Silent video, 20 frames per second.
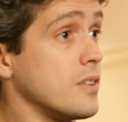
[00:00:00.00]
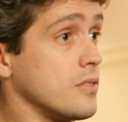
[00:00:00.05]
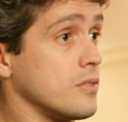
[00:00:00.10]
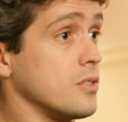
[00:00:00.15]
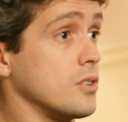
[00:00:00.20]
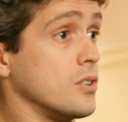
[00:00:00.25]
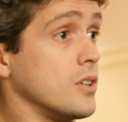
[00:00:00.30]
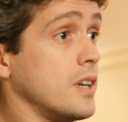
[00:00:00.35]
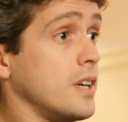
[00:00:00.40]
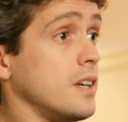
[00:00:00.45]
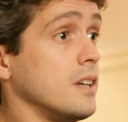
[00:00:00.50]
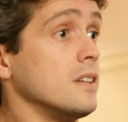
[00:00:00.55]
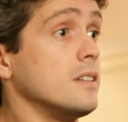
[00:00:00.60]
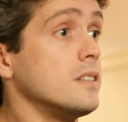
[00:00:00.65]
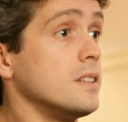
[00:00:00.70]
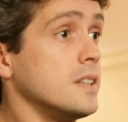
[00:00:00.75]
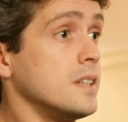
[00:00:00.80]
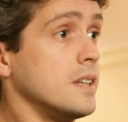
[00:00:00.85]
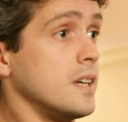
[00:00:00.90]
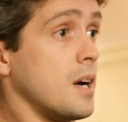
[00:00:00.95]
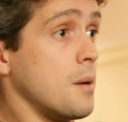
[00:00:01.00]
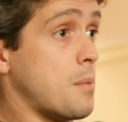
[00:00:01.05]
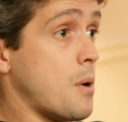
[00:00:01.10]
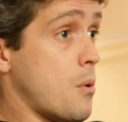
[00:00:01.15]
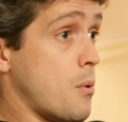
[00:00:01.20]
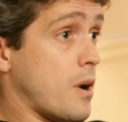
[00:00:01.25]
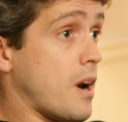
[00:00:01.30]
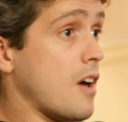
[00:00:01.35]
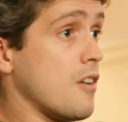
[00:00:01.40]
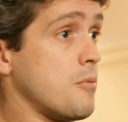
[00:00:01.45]
of learning
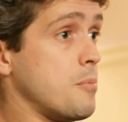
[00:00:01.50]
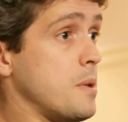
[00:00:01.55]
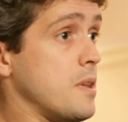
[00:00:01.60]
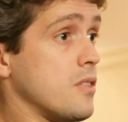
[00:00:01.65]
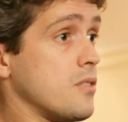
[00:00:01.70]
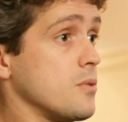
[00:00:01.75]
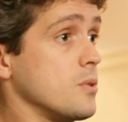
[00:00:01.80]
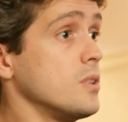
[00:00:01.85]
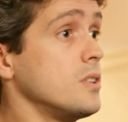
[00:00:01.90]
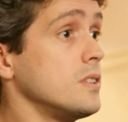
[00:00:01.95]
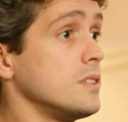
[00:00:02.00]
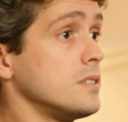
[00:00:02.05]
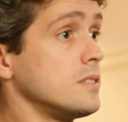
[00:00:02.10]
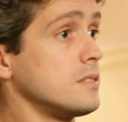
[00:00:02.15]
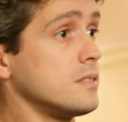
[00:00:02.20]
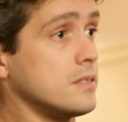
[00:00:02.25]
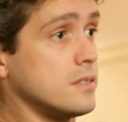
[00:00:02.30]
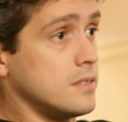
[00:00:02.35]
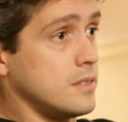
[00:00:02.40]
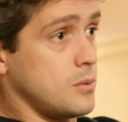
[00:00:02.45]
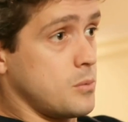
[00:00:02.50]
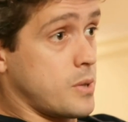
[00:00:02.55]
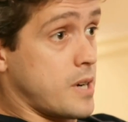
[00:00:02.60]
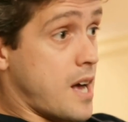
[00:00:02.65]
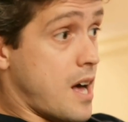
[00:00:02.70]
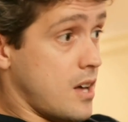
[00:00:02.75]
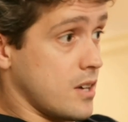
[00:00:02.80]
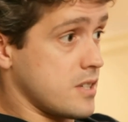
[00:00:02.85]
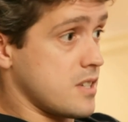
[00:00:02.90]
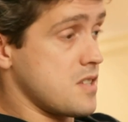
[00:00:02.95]
about what I've been through and what
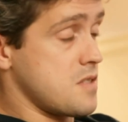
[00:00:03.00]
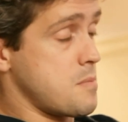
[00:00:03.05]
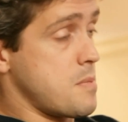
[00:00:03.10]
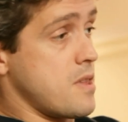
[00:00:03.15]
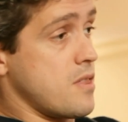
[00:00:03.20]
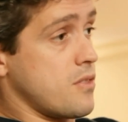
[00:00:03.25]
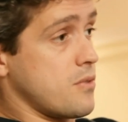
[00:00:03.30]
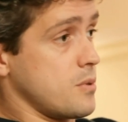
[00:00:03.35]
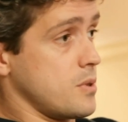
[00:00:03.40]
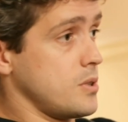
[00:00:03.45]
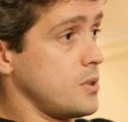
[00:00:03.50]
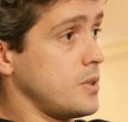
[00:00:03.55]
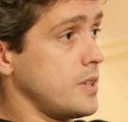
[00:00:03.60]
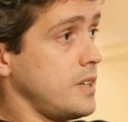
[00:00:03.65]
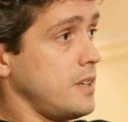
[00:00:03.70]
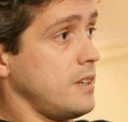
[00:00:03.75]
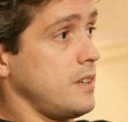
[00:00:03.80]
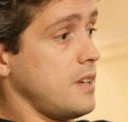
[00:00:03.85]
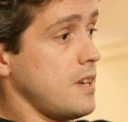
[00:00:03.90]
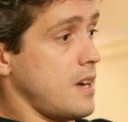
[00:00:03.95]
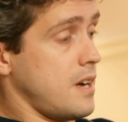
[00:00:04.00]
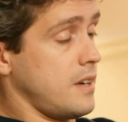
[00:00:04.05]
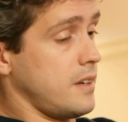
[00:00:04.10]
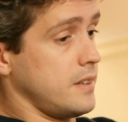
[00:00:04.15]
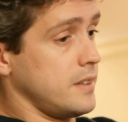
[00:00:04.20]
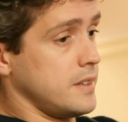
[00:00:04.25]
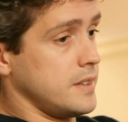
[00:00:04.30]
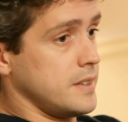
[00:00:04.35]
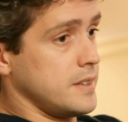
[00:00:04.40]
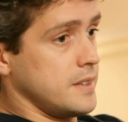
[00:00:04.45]
Alex has been through. And,
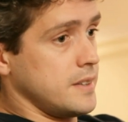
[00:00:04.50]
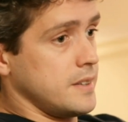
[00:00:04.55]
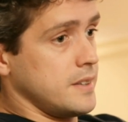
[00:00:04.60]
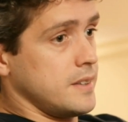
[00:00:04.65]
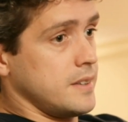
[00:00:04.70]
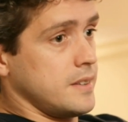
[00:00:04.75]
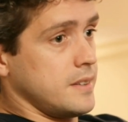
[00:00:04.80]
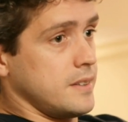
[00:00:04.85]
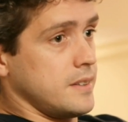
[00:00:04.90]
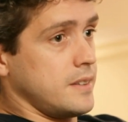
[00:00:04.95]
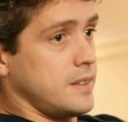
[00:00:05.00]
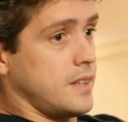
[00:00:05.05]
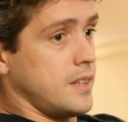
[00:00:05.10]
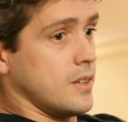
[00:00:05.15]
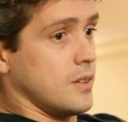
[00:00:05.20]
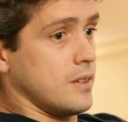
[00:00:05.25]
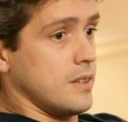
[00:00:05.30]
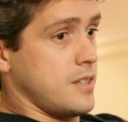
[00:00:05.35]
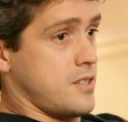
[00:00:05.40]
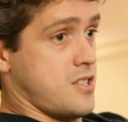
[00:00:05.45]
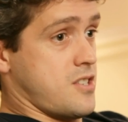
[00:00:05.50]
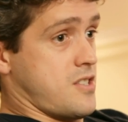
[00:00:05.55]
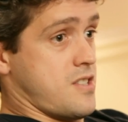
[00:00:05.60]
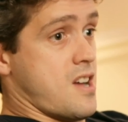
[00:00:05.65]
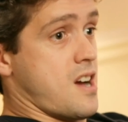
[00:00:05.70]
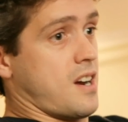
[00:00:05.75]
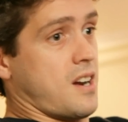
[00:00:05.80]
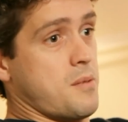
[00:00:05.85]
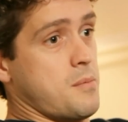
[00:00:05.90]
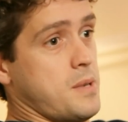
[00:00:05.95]
you know, it's just
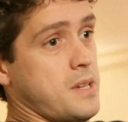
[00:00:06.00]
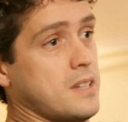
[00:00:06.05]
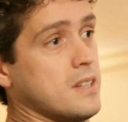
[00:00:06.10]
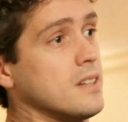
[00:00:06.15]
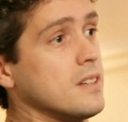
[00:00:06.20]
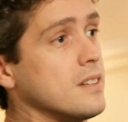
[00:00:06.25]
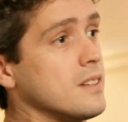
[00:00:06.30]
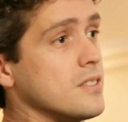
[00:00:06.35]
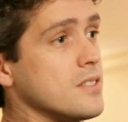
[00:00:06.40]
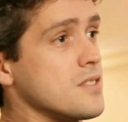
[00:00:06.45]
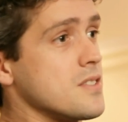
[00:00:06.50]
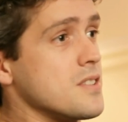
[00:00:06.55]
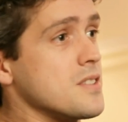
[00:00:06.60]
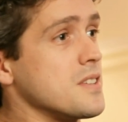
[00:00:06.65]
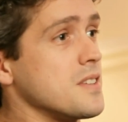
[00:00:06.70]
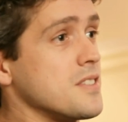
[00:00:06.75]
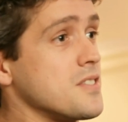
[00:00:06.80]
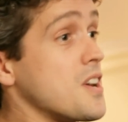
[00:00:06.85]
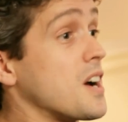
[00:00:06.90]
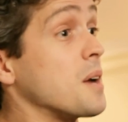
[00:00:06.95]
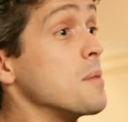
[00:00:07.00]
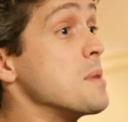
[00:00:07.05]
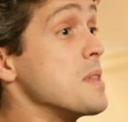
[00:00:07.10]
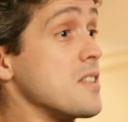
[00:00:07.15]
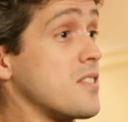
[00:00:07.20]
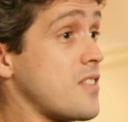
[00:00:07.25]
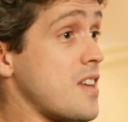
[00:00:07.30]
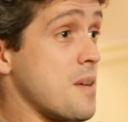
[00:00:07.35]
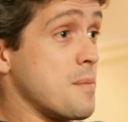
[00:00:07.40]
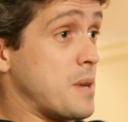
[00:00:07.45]
not going to be
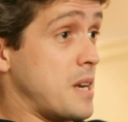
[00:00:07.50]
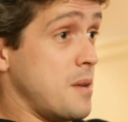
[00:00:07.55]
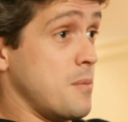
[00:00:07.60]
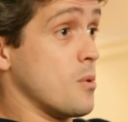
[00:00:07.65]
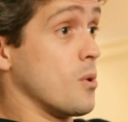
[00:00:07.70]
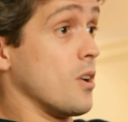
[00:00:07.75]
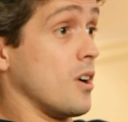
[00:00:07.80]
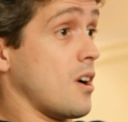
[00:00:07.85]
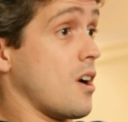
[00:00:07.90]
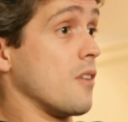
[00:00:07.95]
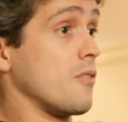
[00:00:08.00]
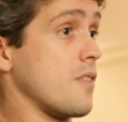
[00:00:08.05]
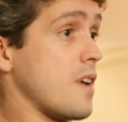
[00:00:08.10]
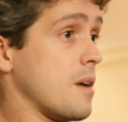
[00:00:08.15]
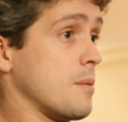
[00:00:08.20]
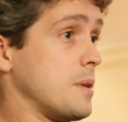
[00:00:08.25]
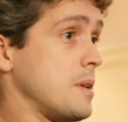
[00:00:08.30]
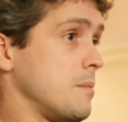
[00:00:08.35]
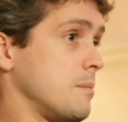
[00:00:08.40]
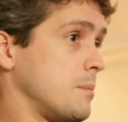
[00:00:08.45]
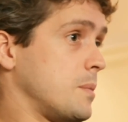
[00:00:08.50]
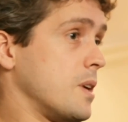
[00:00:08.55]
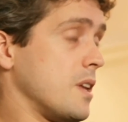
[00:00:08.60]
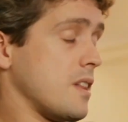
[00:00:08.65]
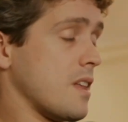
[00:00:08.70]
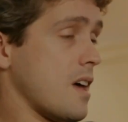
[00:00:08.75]
the same anymore in our family, put it